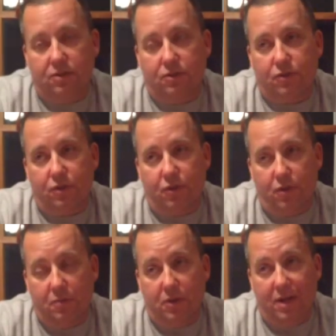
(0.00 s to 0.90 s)
So a
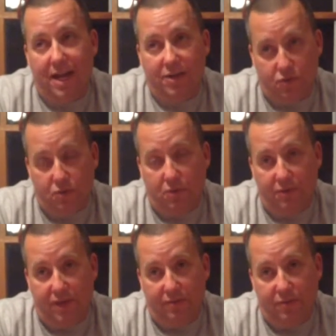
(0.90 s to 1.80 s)
normal high school
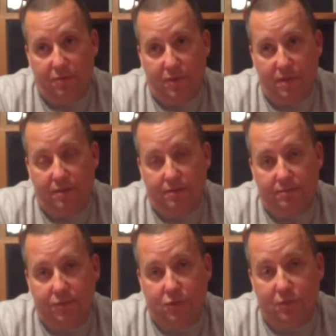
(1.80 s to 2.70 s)
day for me,
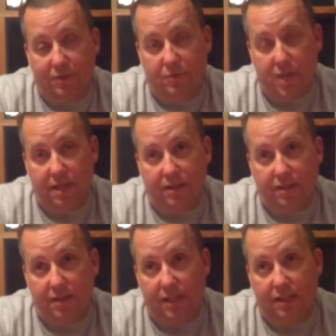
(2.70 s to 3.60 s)
which would have been
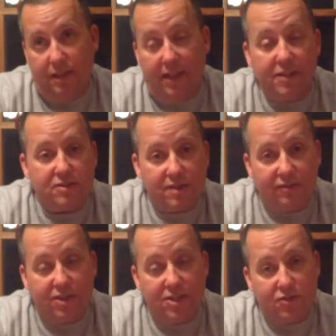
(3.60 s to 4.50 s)
in the late
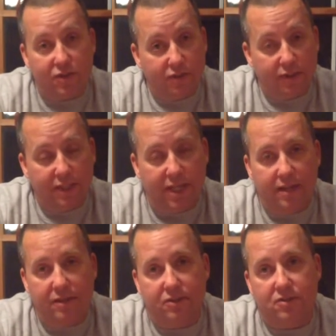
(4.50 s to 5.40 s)
70s and early
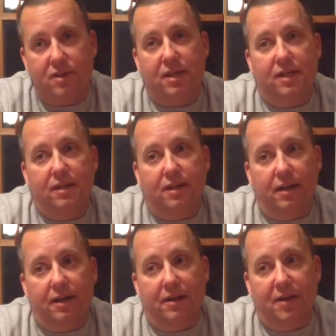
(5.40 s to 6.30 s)
80s,
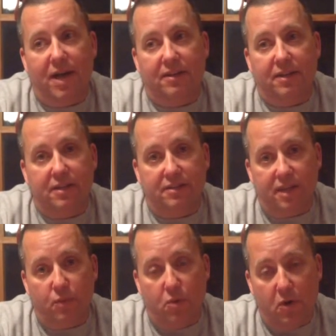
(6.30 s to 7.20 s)
I did
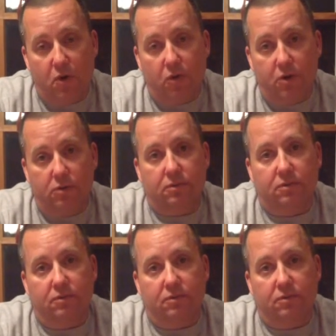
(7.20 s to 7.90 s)
attend WMOCO